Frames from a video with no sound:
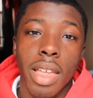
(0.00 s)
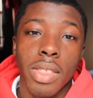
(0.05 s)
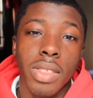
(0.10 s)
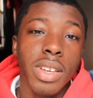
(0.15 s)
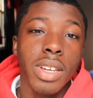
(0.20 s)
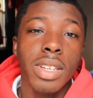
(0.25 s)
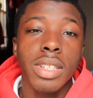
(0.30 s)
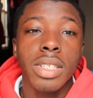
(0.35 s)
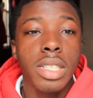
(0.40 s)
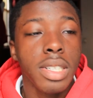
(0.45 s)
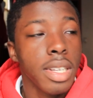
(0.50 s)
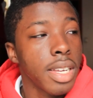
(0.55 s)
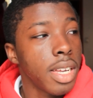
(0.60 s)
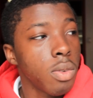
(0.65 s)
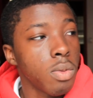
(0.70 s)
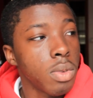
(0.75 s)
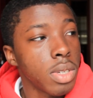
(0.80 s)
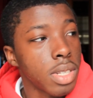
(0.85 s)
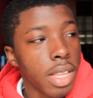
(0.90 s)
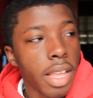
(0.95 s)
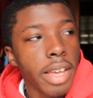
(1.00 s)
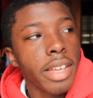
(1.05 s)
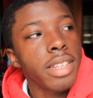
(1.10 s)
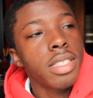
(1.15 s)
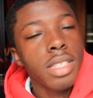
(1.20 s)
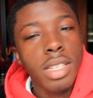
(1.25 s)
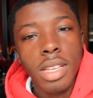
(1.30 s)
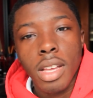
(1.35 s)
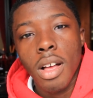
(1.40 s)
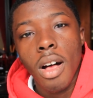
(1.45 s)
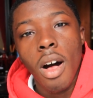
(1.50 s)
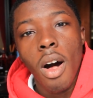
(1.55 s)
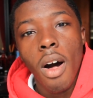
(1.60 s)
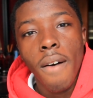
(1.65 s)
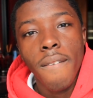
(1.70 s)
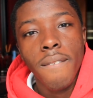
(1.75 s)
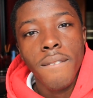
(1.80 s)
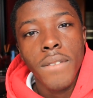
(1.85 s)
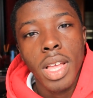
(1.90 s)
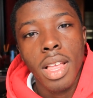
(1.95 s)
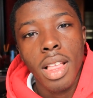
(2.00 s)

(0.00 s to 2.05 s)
And then it was lights off.